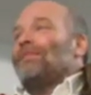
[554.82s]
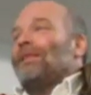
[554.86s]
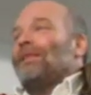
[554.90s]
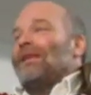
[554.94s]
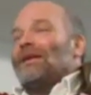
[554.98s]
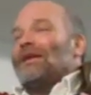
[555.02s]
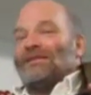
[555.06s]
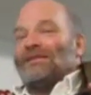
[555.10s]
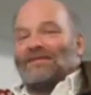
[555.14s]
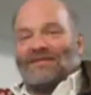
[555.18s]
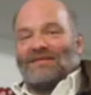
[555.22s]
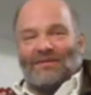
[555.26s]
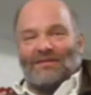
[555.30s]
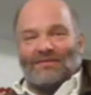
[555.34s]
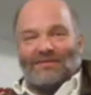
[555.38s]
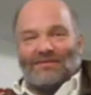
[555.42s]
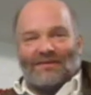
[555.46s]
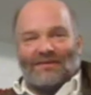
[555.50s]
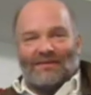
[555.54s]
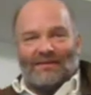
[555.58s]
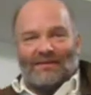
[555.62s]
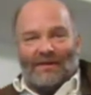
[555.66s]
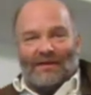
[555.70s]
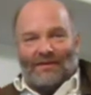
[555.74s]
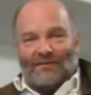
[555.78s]
And some of
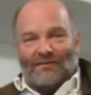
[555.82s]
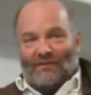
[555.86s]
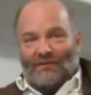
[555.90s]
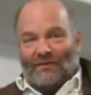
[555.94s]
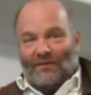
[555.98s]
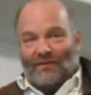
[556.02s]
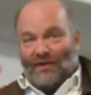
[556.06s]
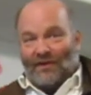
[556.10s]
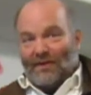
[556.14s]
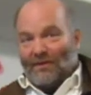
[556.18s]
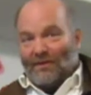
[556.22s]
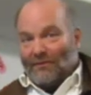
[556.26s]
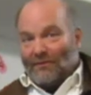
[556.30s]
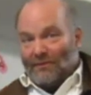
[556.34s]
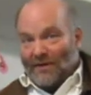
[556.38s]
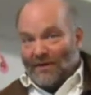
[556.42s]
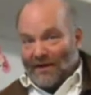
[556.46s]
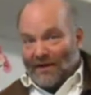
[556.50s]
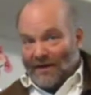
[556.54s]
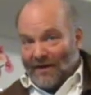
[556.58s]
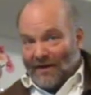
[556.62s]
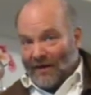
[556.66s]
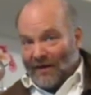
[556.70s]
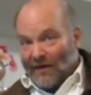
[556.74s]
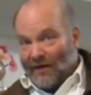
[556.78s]
them had very
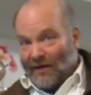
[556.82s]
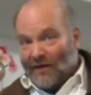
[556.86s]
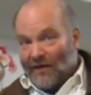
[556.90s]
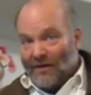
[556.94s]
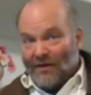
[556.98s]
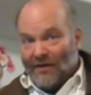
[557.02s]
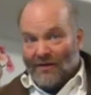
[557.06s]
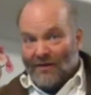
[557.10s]
red hair.